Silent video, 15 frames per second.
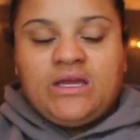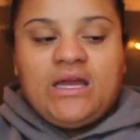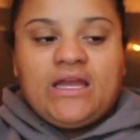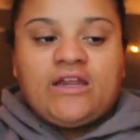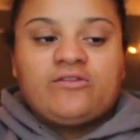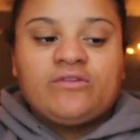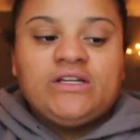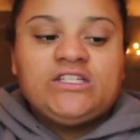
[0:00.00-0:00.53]

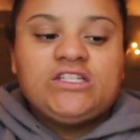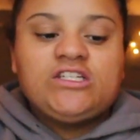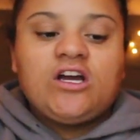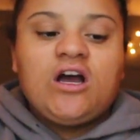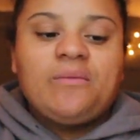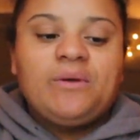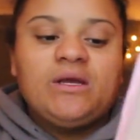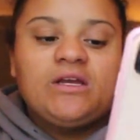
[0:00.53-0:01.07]
I can reach the
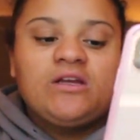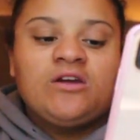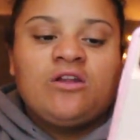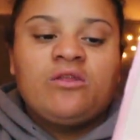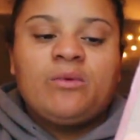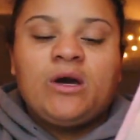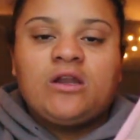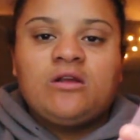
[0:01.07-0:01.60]
top, go to
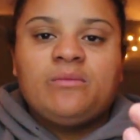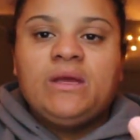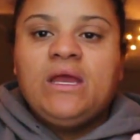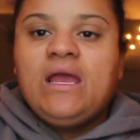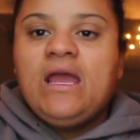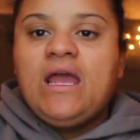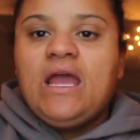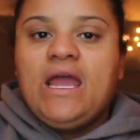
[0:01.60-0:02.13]
the bottom.
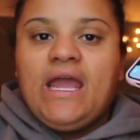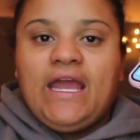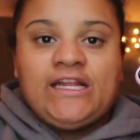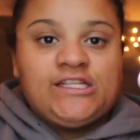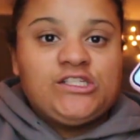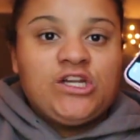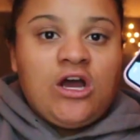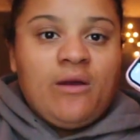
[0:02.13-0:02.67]

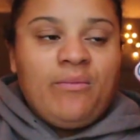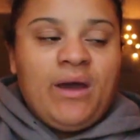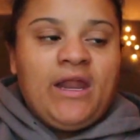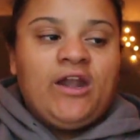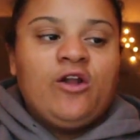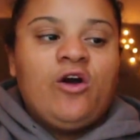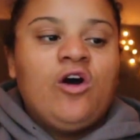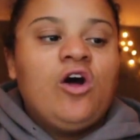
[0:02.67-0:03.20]
It's not bad
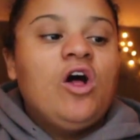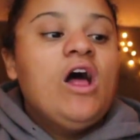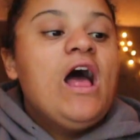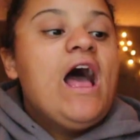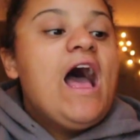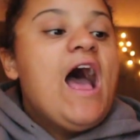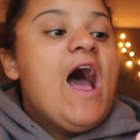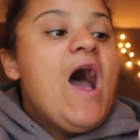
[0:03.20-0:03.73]
at all.
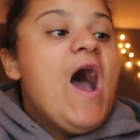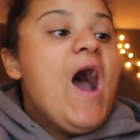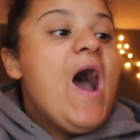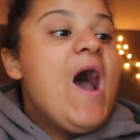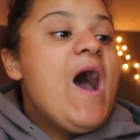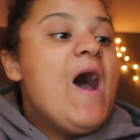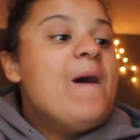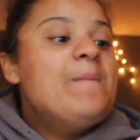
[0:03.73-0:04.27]

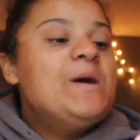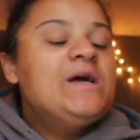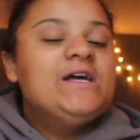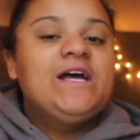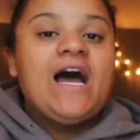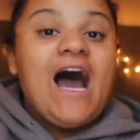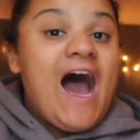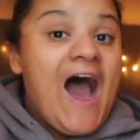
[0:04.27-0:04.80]
Um,
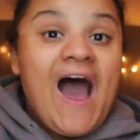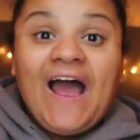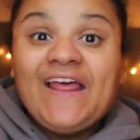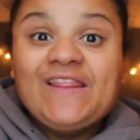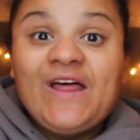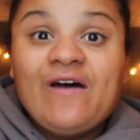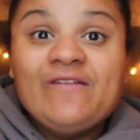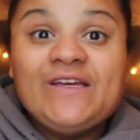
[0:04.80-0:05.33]
I
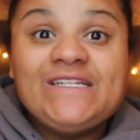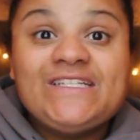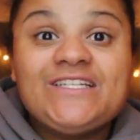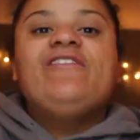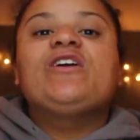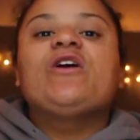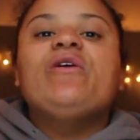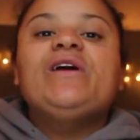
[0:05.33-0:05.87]
love
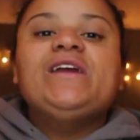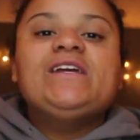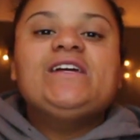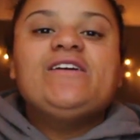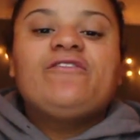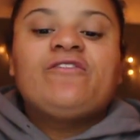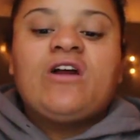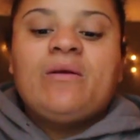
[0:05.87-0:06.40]
it. You're going
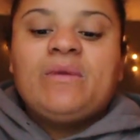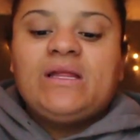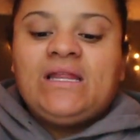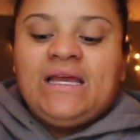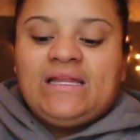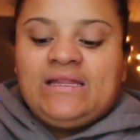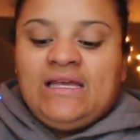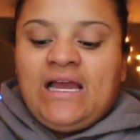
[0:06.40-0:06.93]
from
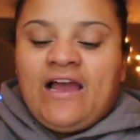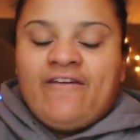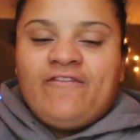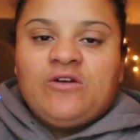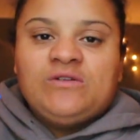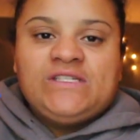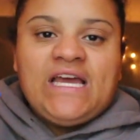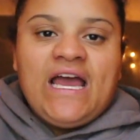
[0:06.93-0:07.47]
like the
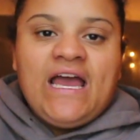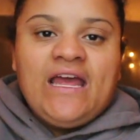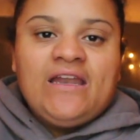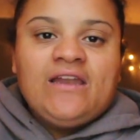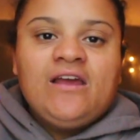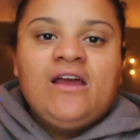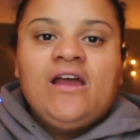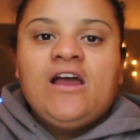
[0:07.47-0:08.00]
iPhone
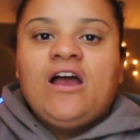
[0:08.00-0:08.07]
10,